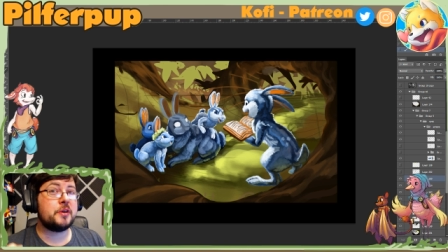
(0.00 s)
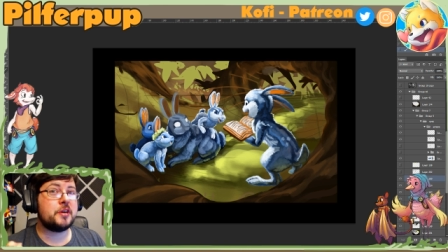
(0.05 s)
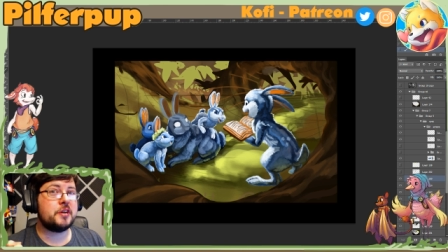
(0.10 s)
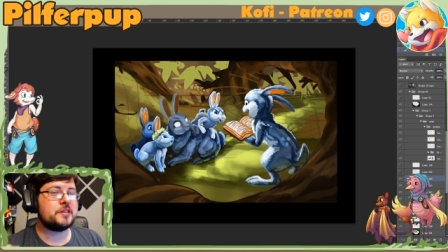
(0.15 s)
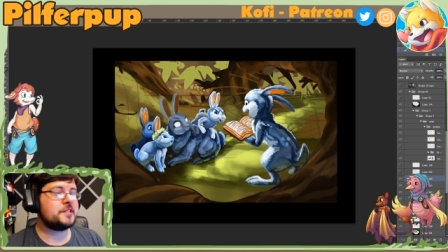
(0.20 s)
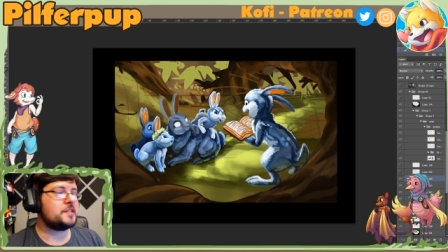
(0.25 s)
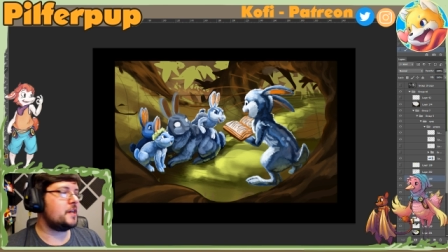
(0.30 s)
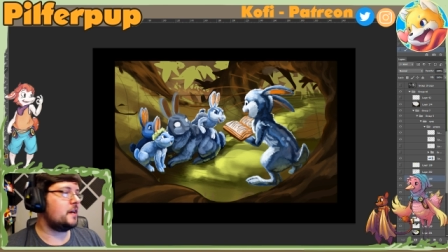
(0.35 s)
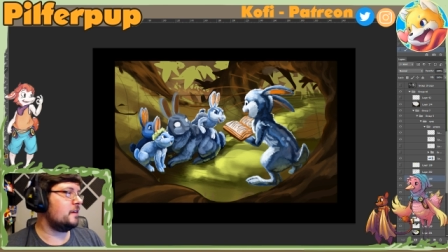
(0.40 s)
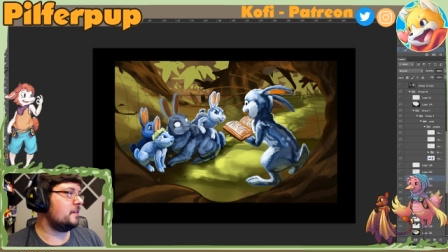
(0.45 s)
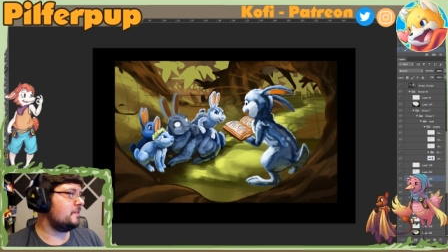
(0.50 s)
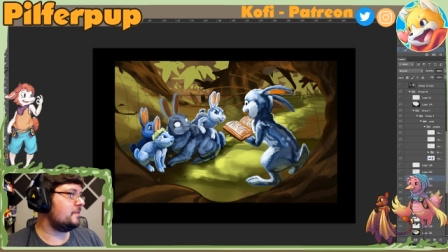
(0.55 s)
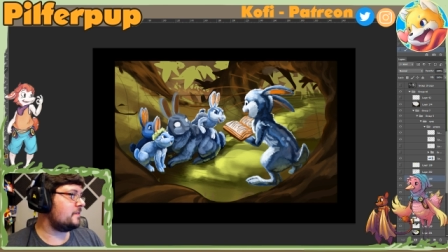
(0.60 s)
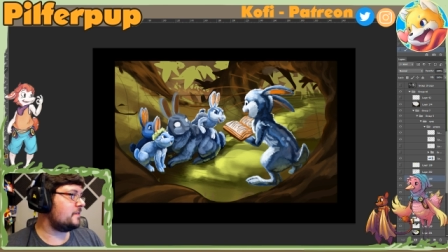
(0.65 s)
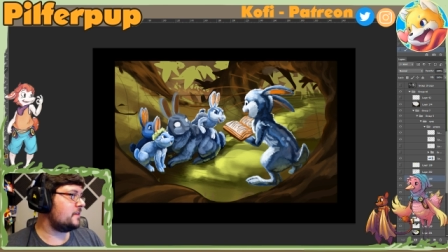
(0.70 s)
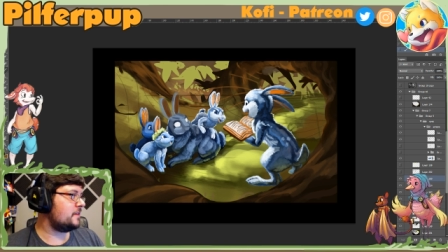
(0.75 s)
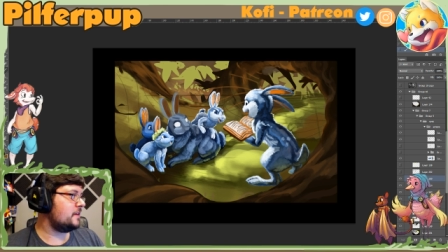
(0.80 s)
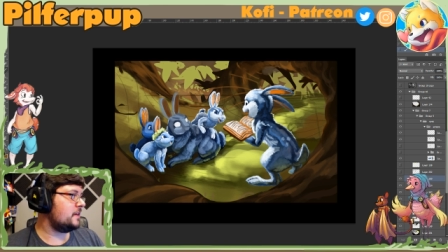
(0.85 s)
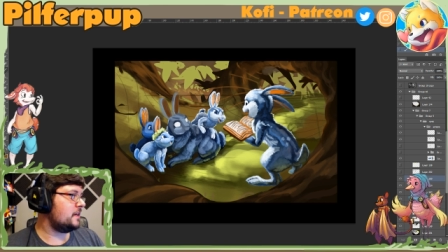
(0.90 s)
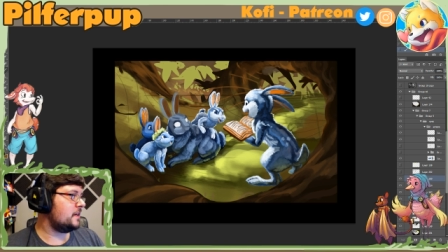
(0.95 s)
yourself.
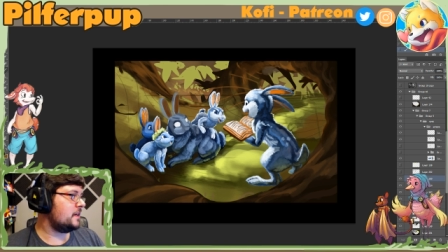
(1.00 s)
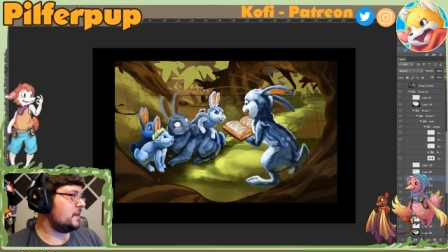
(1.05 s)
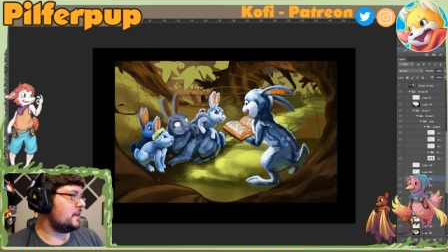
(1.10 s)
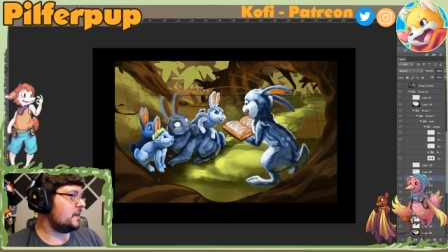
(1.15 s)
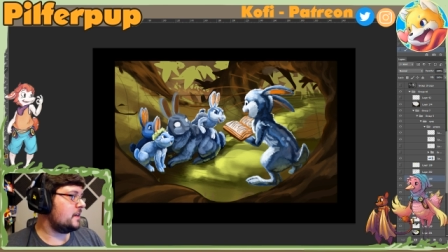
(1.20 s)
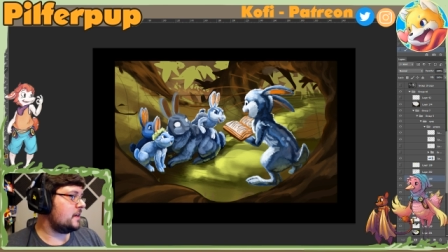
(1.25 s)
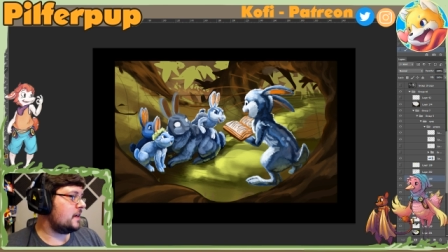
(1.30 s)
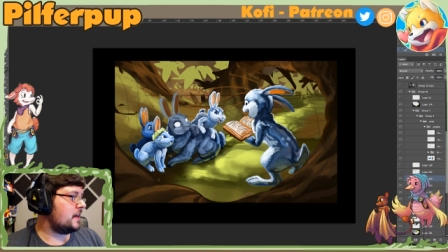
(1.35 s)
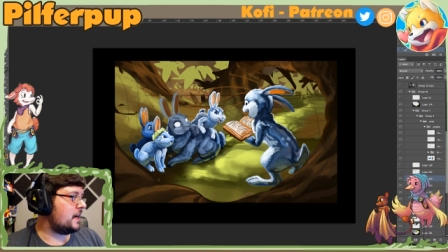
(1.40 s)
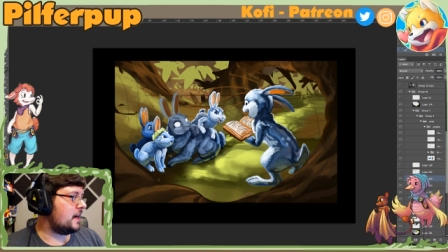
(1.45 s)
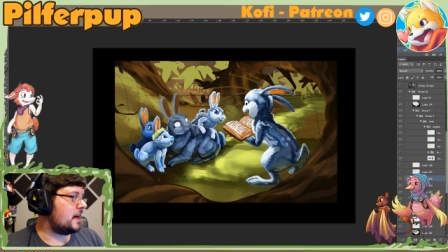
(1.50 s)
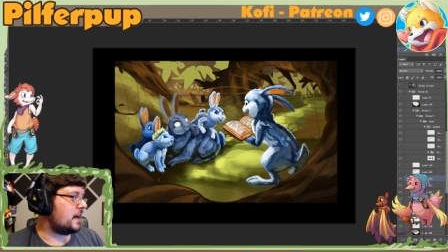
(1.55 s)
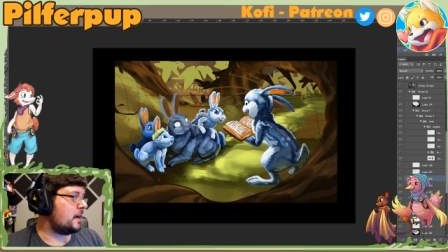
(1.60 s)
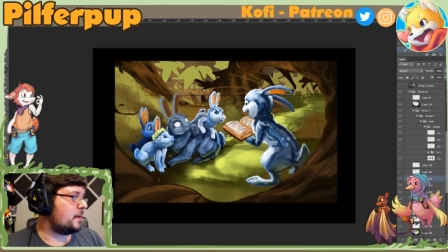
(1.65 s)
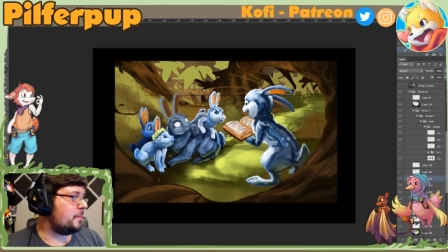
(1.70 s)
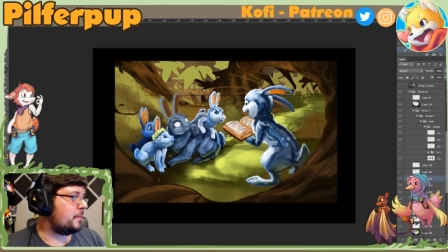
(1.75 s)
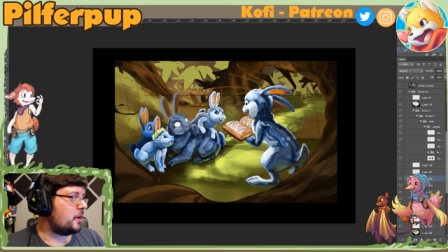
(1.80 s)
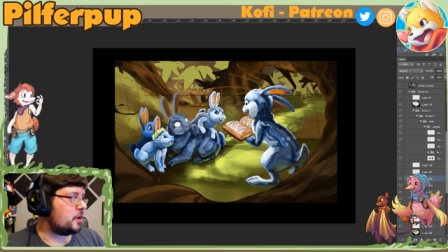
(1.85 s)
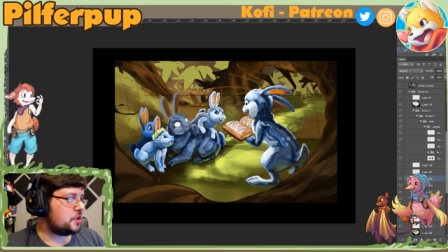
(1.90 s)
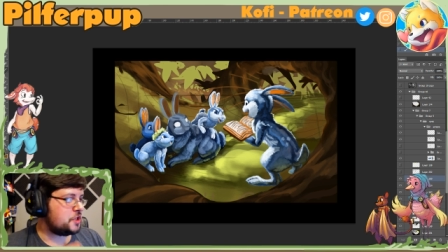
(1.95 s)

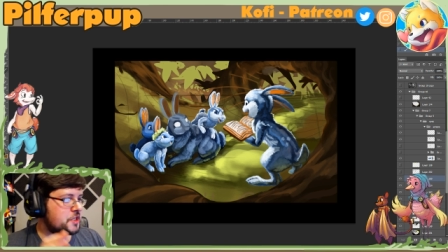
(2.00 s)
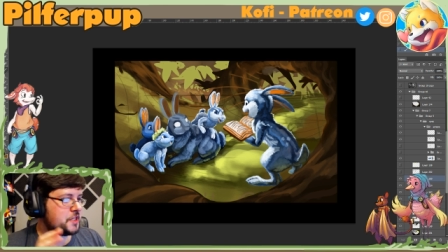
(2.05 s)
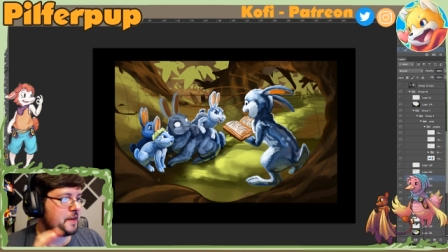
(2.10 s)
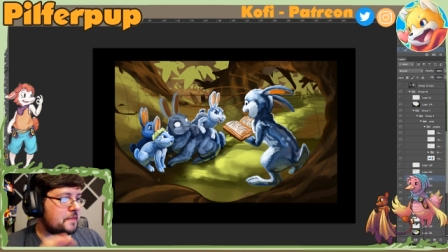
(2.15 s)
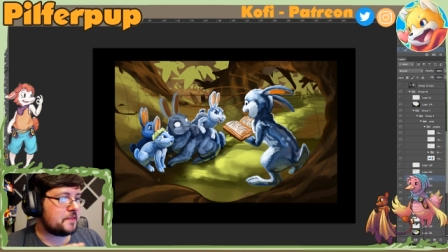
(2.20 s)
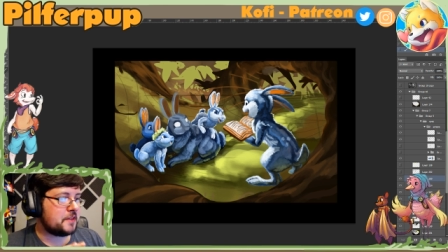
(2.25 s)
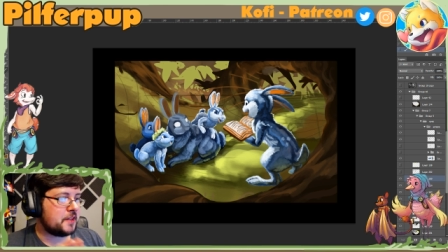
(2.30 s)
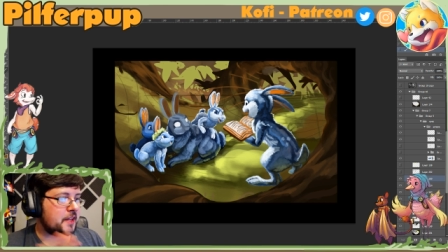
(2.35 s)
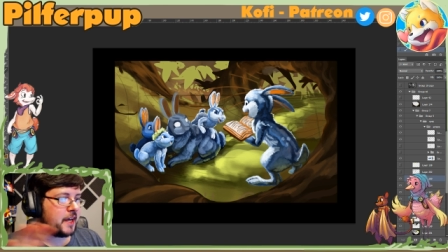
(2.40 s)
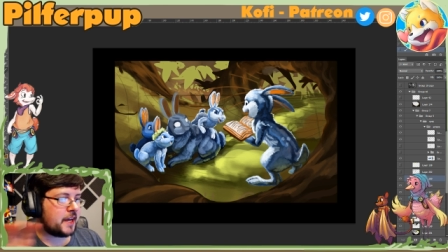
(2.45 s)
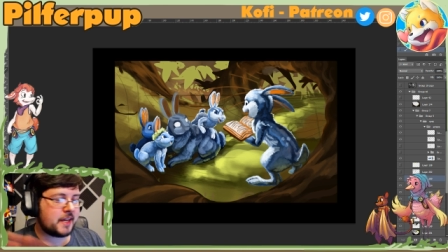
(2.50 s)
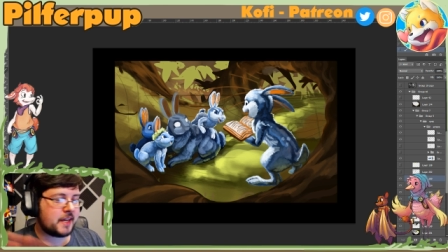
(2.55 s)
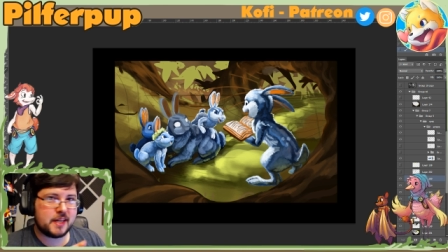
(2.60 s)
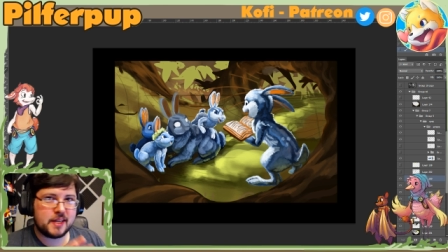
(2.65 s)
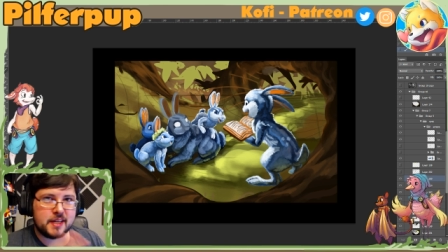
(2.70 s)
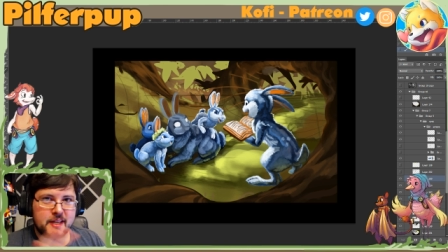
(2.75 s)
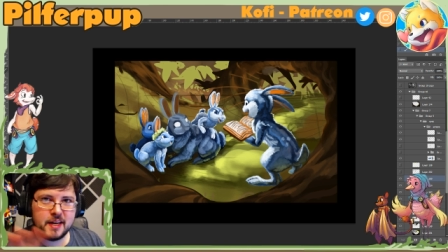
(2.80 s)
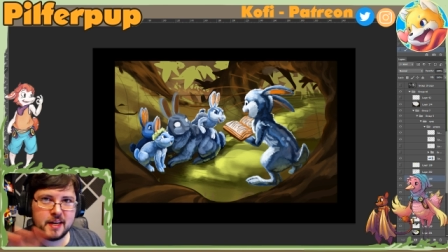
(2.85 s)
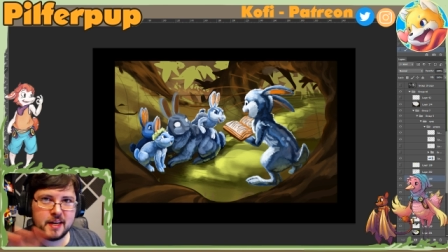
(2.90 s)
I'll just have to like